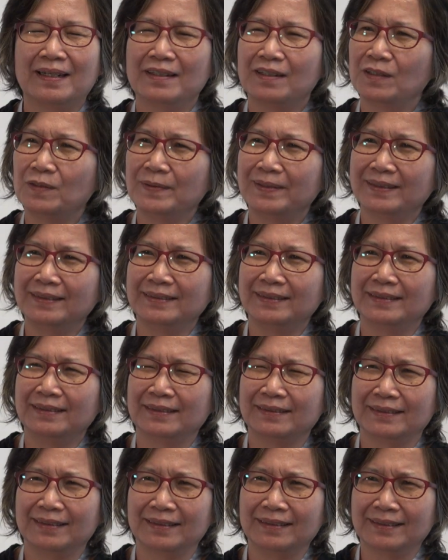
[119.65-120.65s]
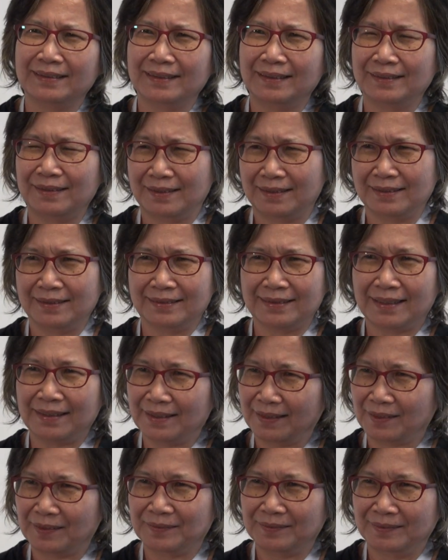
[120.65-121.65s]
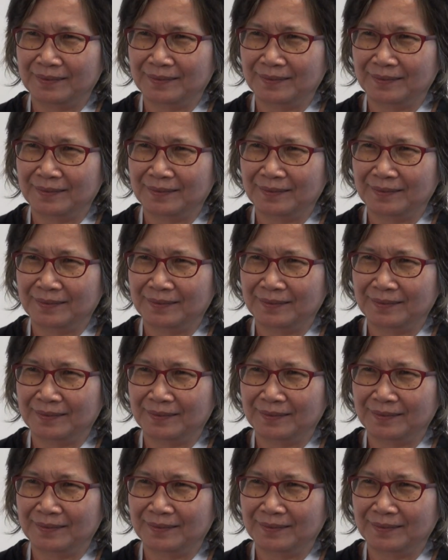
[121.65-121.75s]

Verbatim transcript: I always see the internet as sunny,